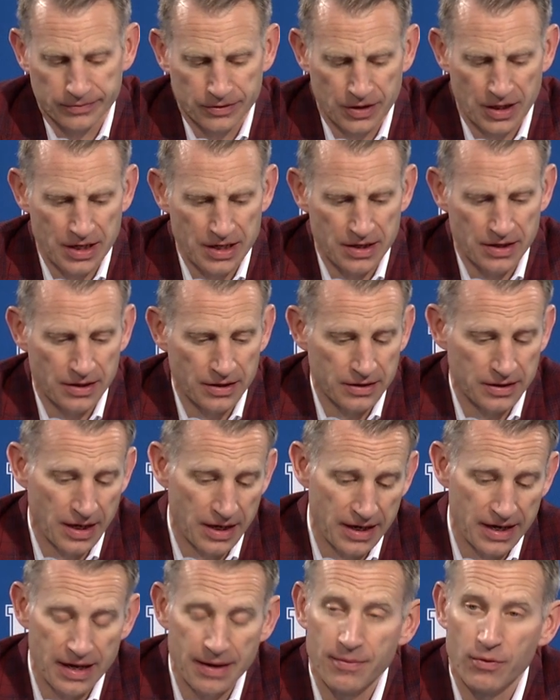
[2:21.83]
key to the
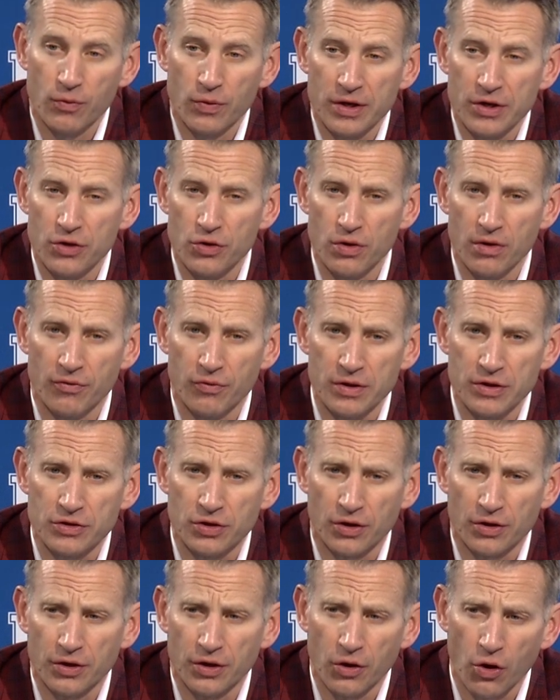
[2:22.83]
game, and we knew if we
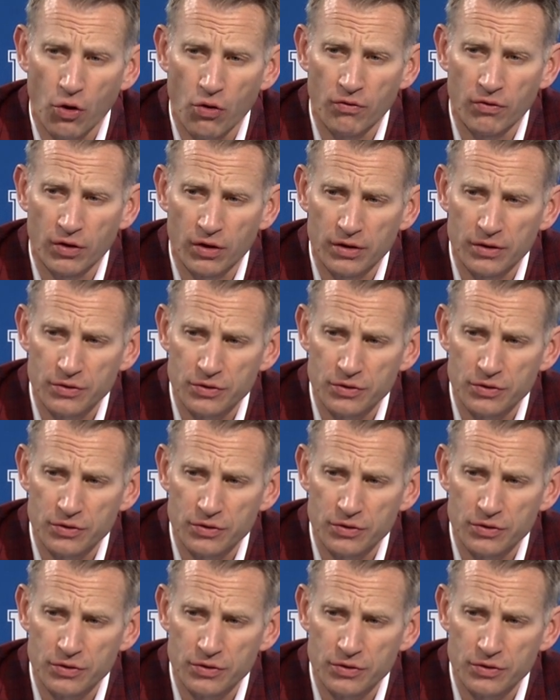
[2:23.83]
turned it over,